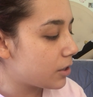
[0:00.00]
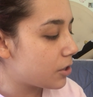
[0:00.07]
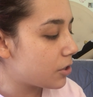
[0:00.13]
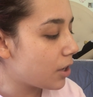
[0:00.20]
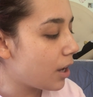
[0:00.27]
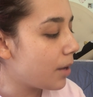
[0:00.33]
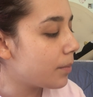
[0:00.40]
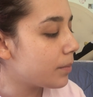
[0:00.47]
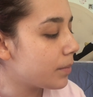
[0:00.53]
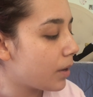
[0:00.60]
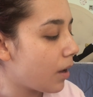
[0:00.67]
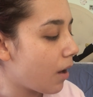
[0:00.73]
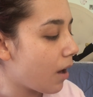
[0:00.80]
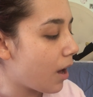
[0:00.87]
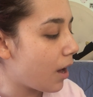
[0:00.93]

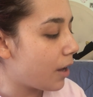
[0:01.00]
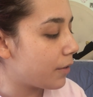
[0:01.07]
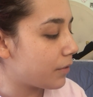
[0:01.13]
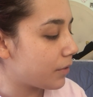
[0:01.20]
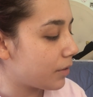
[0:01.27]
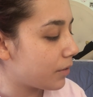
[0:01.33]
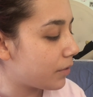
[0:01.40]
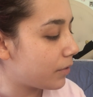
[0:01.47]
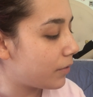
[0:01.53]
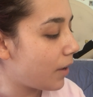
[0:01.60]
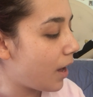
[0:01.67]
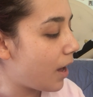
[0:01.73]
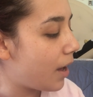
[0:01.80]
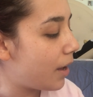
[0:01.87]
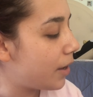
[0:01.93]
jump off the
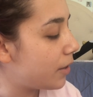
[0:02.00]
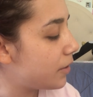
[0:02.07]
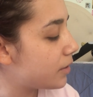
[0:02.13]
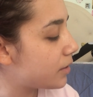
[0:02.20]
fire